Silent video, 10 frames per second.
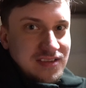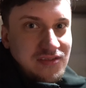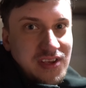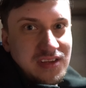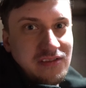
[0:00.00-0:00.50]
in
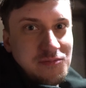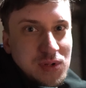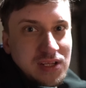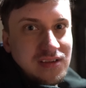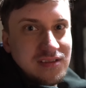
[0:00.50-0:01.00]
20
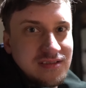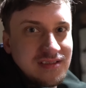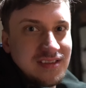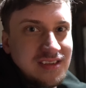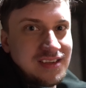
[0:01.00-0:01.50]

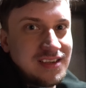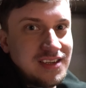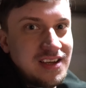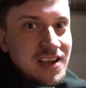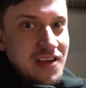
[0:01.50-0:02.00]
minutes
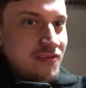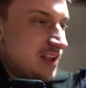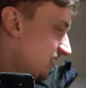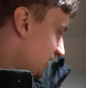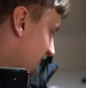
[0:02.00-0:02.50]

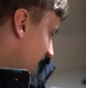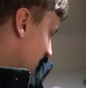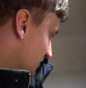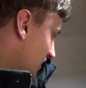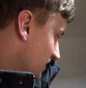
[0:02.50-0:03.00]
welded the
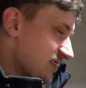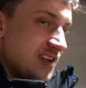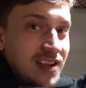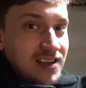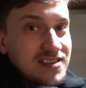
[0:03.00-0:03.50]
exhaust.
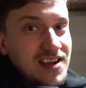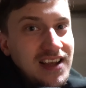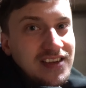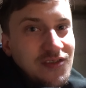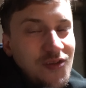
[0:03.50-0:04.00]
It's
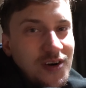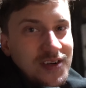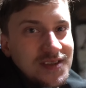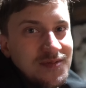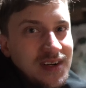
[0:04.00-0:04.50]
kinda
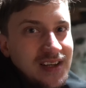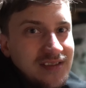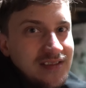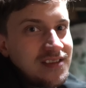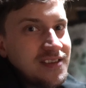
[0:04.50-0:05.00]
works,
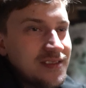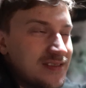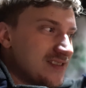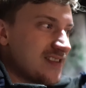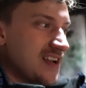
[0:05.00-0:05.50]
but you know,
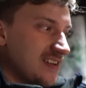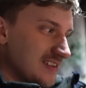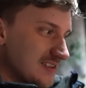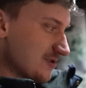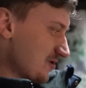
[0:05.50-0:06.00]
it's kinda
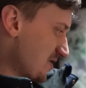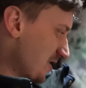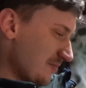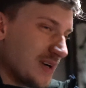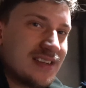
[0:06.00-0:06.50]
also
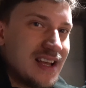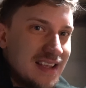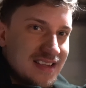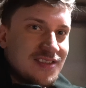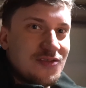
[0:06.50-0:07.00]
shit, but
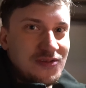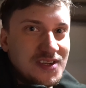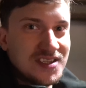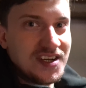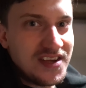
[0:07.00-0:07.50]
I need to
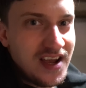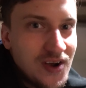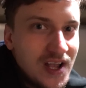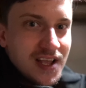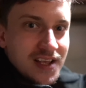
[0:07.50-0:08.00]
fix right
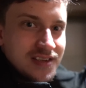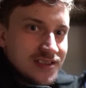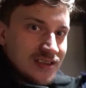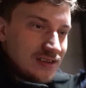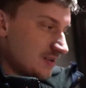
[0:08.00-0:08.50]
now.
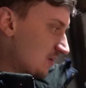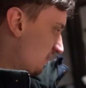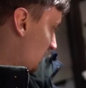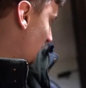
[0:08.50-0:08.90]
So the